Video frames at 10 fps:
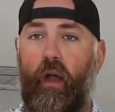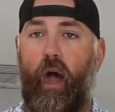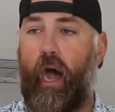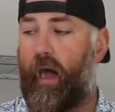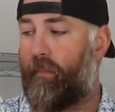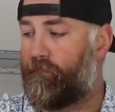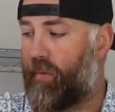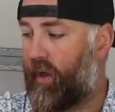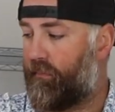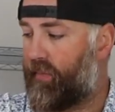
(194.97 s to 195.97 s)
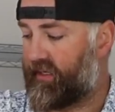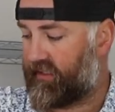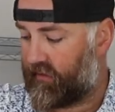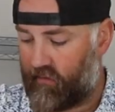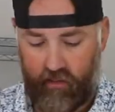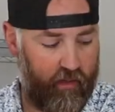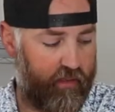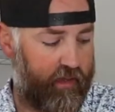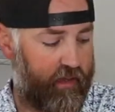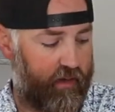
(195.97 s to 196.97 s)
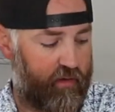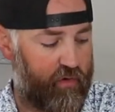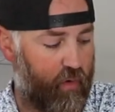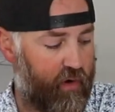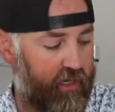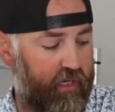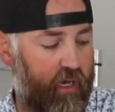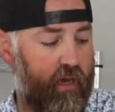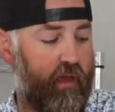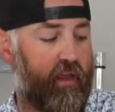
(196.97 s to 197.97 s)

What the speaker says: But basically the Nordica